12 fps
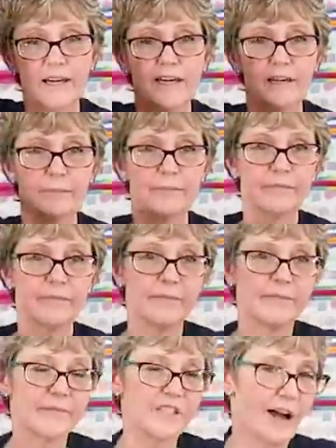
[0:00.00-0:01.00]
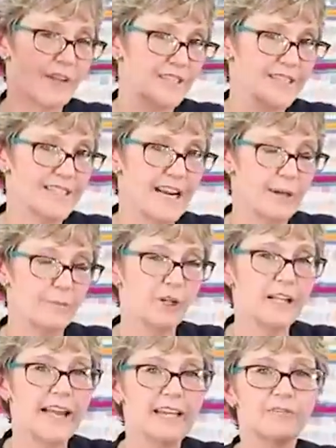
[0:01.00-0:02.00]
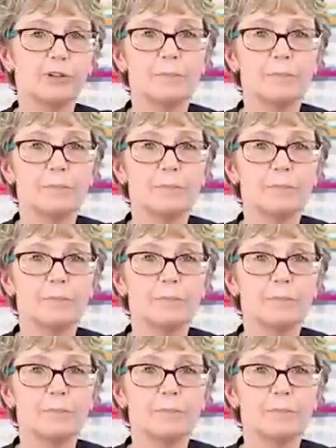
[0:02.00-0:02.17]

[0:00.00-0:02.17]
um, Soft and Stable. And if you